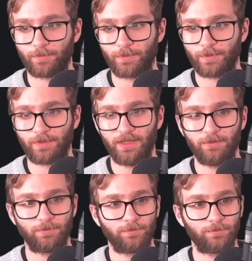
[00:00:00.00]
All
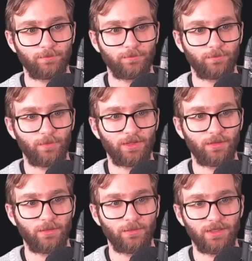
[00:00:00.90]
right, we
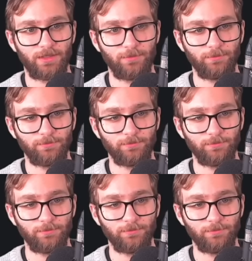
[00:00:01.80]
can go ahead,